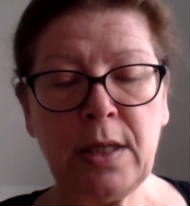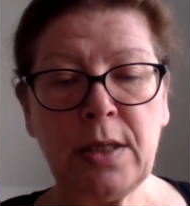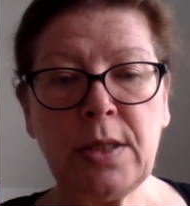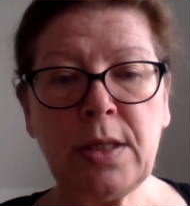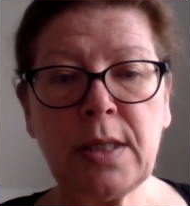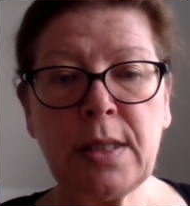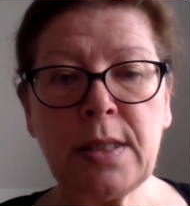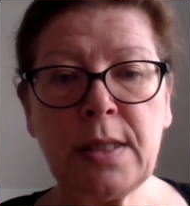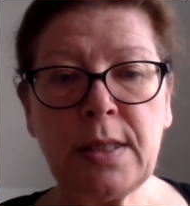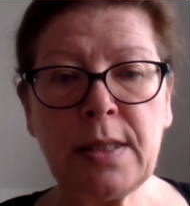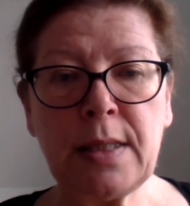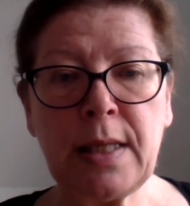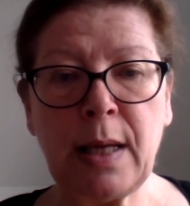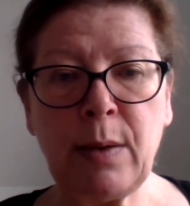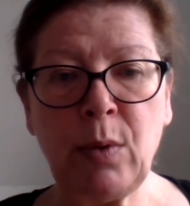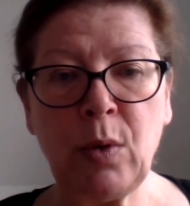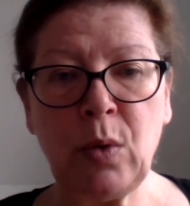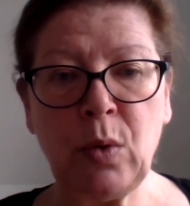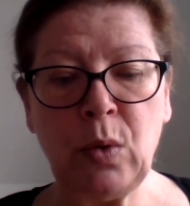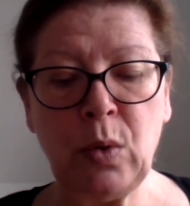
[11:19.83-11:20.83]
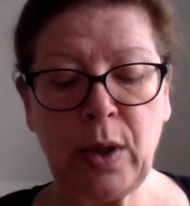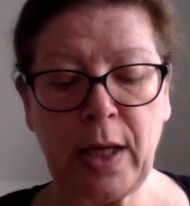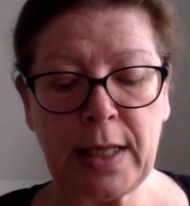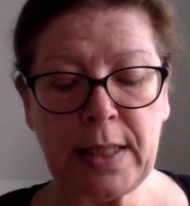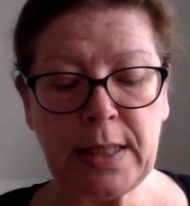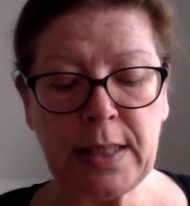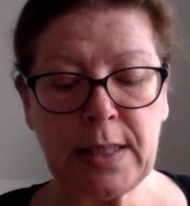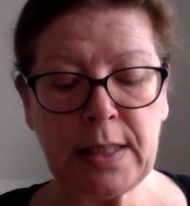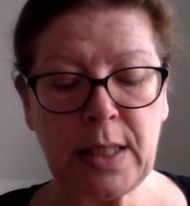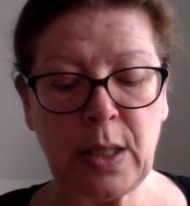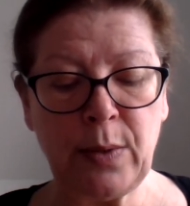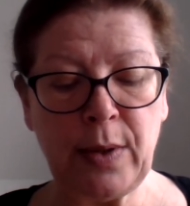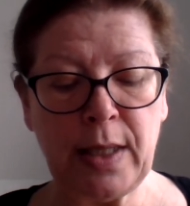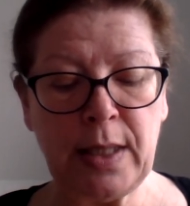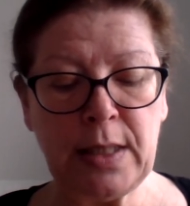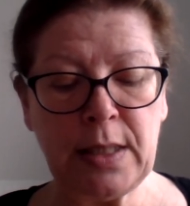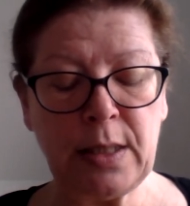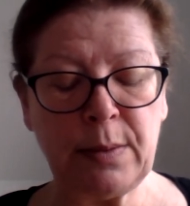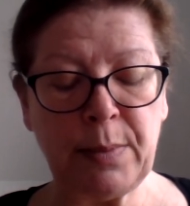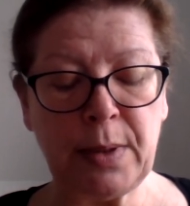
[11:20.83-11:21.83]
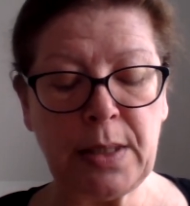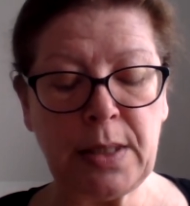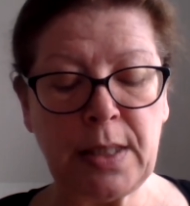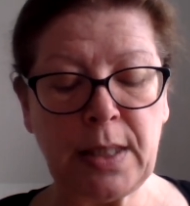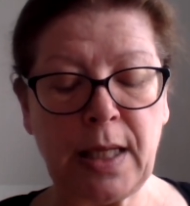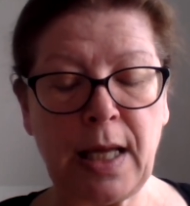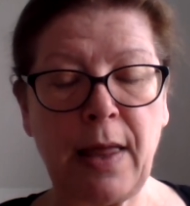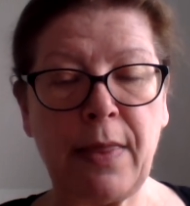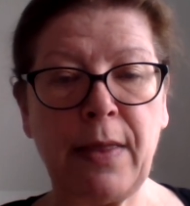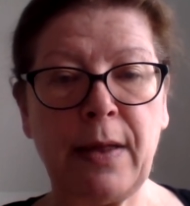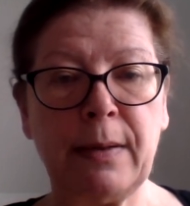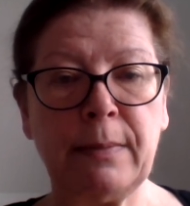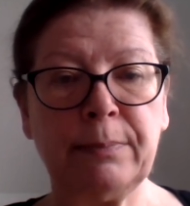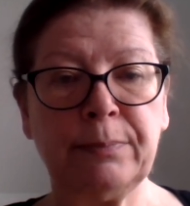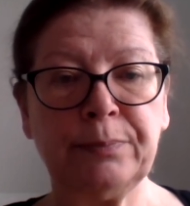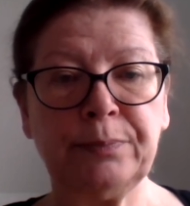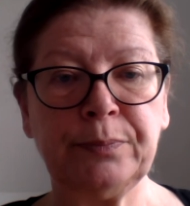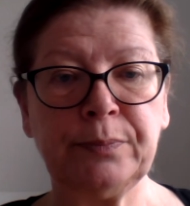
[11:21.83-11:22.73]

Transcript: just as they were all getting so intimate together.